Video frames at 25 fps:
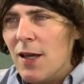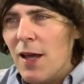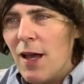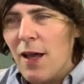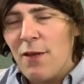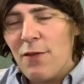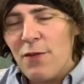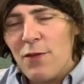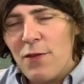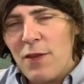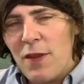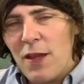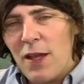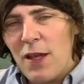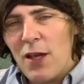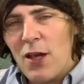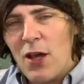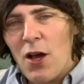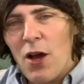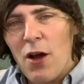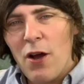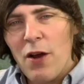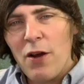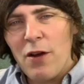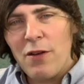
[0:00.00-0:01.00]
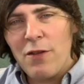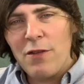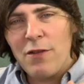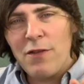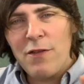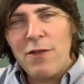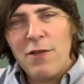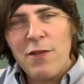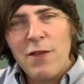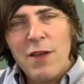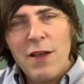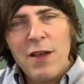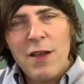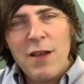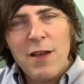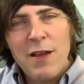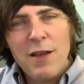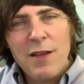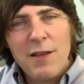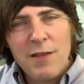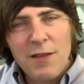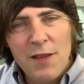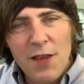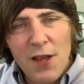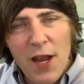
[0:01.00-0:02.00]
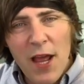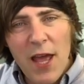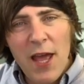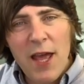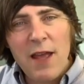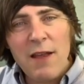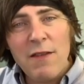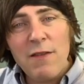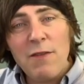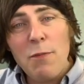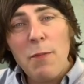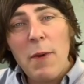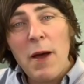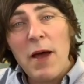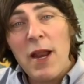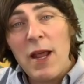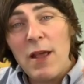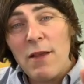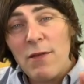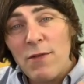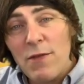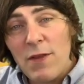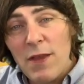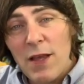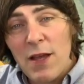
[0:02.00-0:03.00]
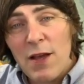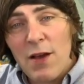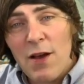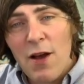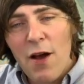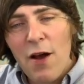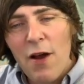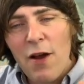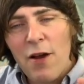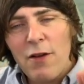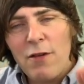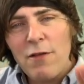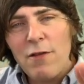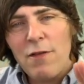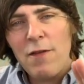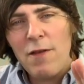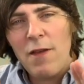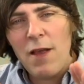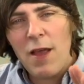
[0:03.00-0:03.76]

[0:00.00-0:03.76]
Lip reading: SD cards. Today it's about SD cards,